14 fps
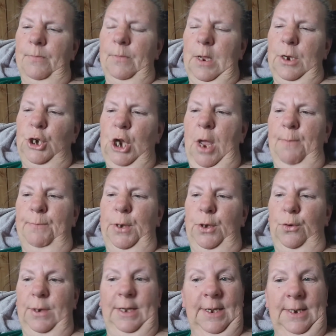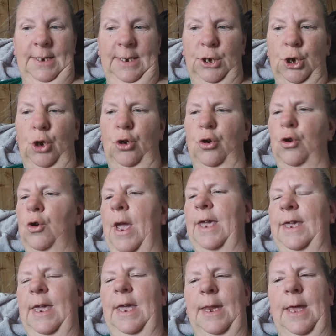Shampoo and conditioner,
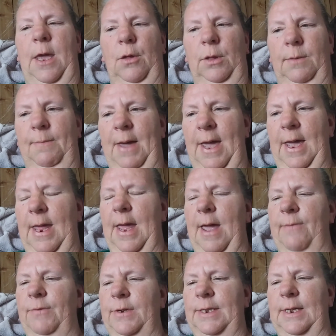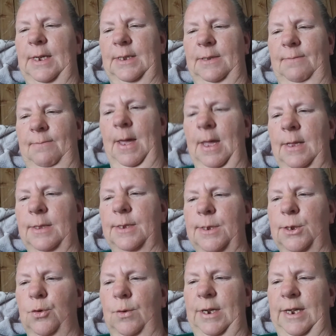again, I only buy it every 6 months
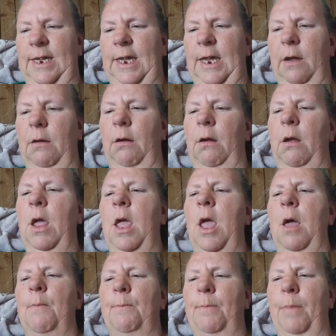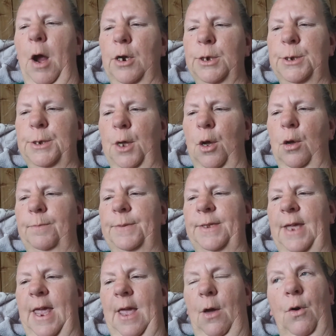to a year. Bar soaps
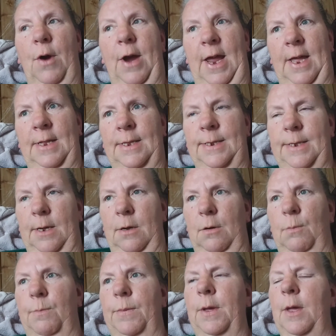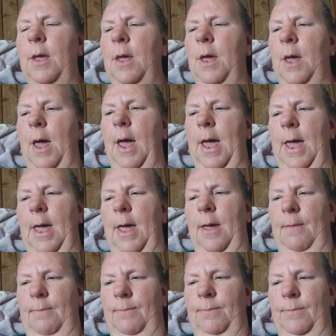or hand soap, I